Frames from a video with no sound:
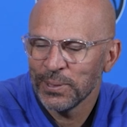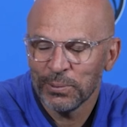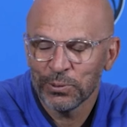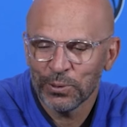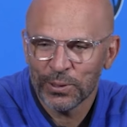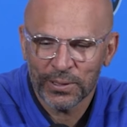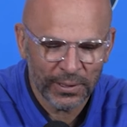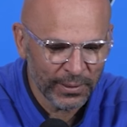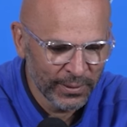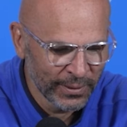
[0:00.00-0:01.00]
He was really
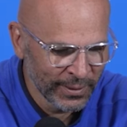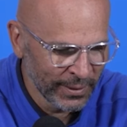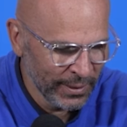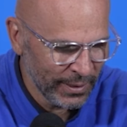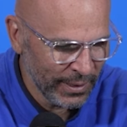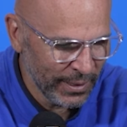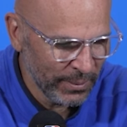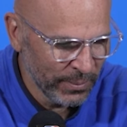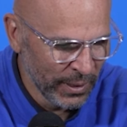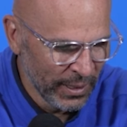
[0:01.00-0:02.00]
good.
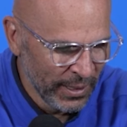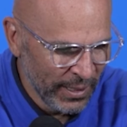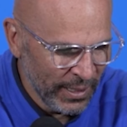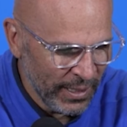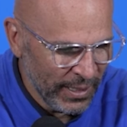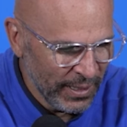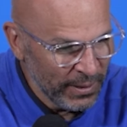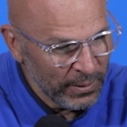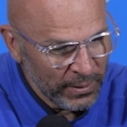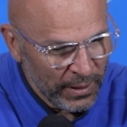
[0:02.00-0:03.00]

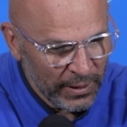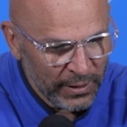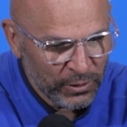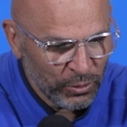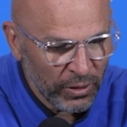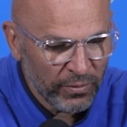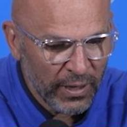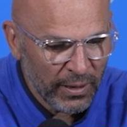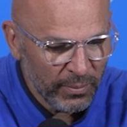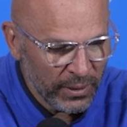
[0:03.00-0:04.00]
I guess
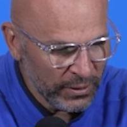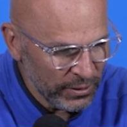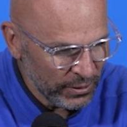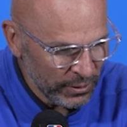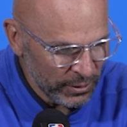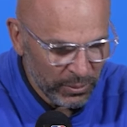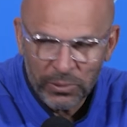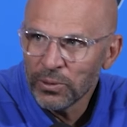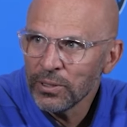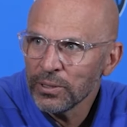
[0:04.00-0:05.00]
25 means he's still going to be
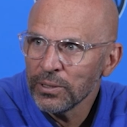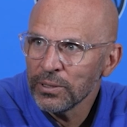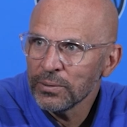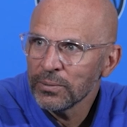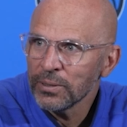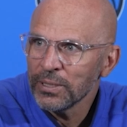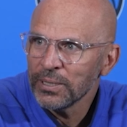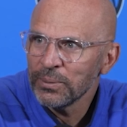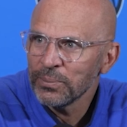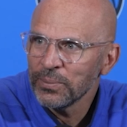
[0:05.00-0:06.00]
really good
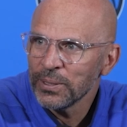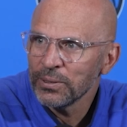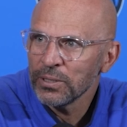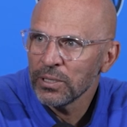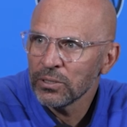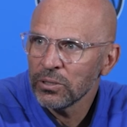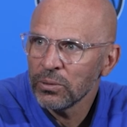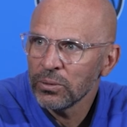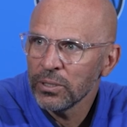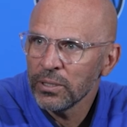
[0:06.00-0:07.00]
as he gets
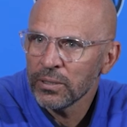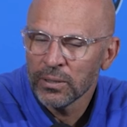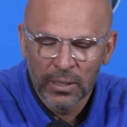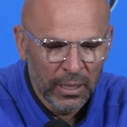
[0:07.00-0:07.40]
older here.